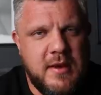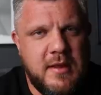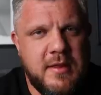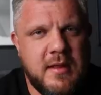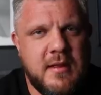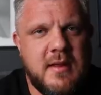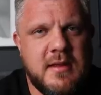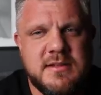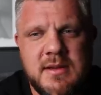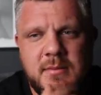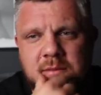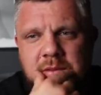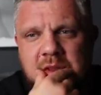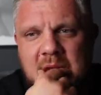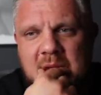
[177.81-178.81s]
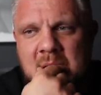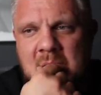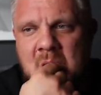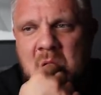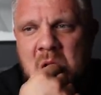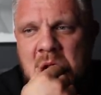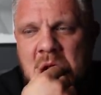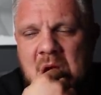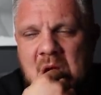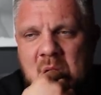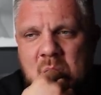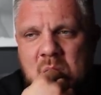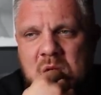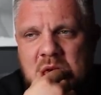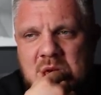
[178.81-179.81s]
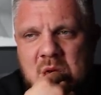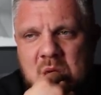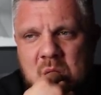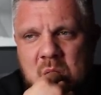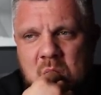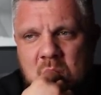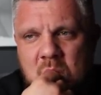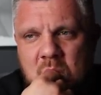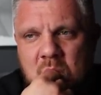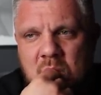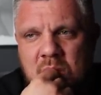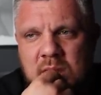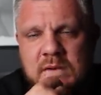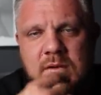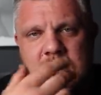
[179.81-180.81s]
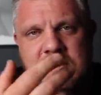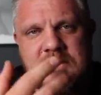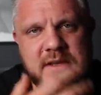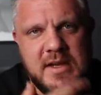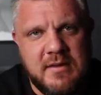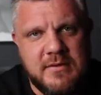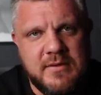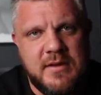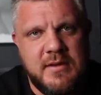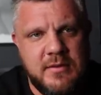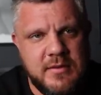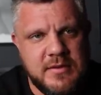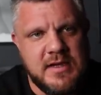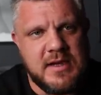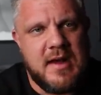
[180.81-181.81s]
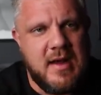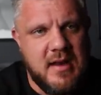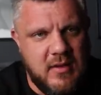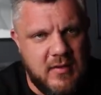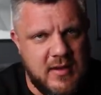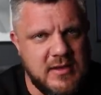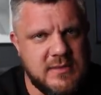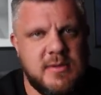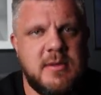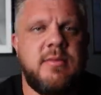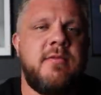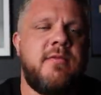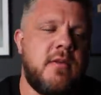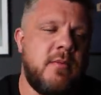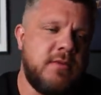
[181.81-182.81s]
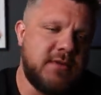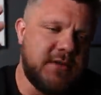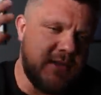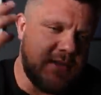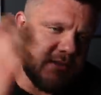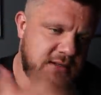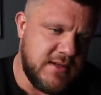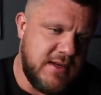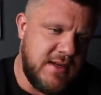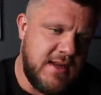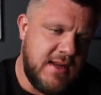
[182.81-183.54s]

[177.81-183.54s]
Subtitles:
And I think that's something that I look to myself to do, is like analyse my performances.